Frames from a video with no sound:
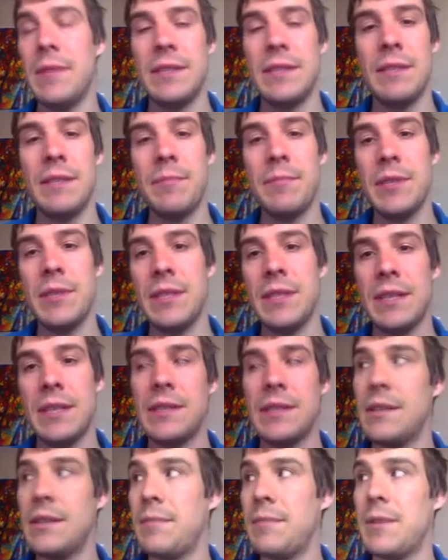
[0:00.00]
is number
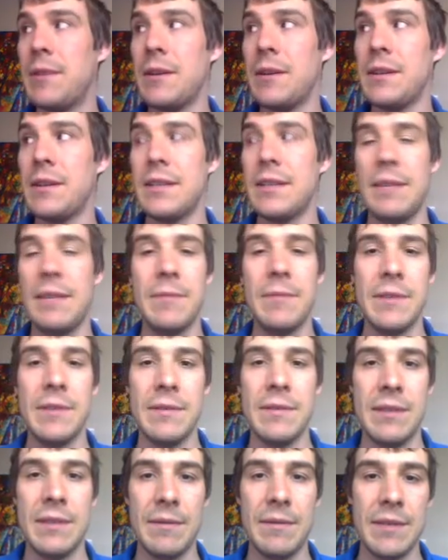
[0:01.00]
6 in the periodic table,
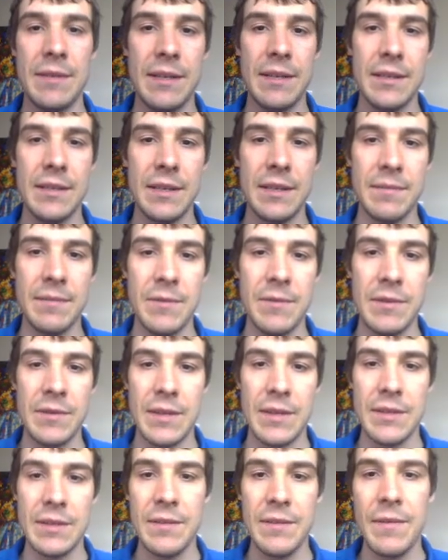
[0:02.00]
so it's always got 6 protons.